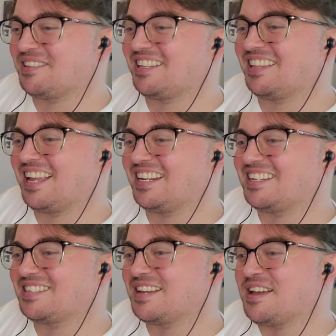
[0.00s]
Berlin
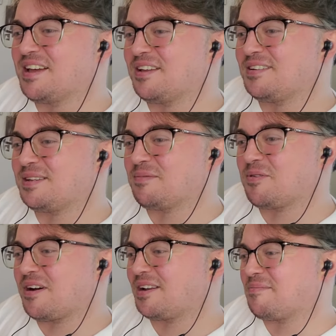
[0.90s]
Lightness, Di
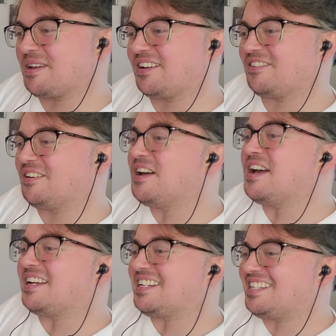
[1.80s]
Pinkle. Pinkel,
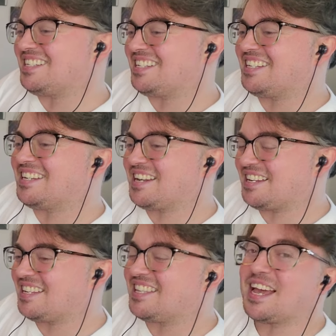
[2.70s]
did it?
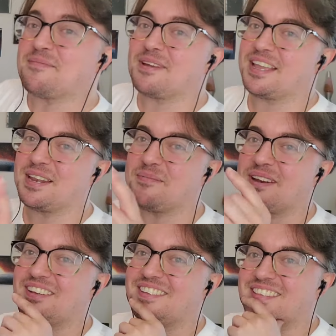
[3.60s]
Did that make
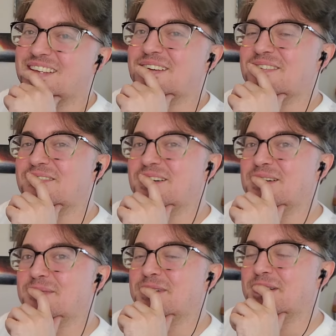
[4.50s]
anybody else think of
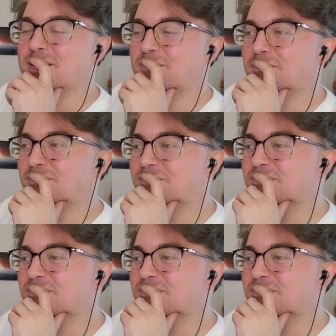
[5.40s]
um, um,